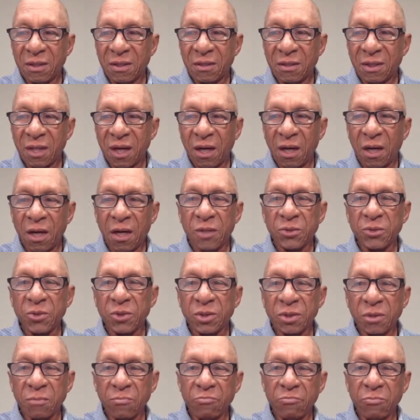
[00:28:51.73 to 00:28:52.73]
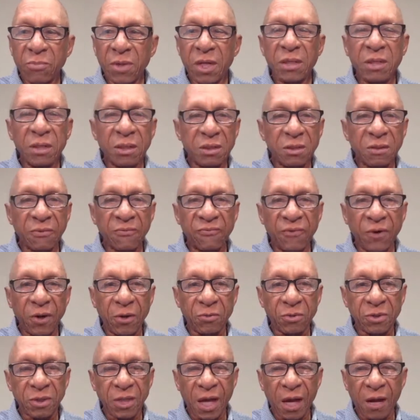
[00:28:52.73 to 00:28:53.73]
the hundreds of millions of
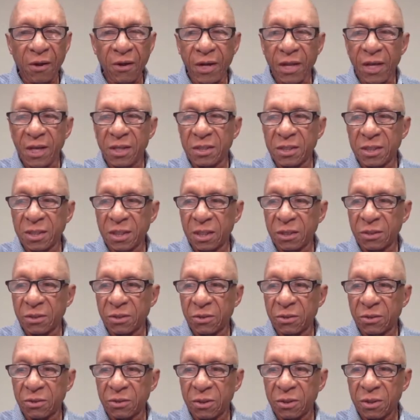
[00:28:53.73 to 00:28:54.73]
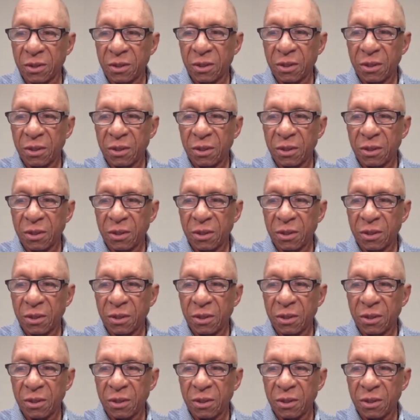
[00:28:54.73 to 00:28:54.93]
folks, our ancestors,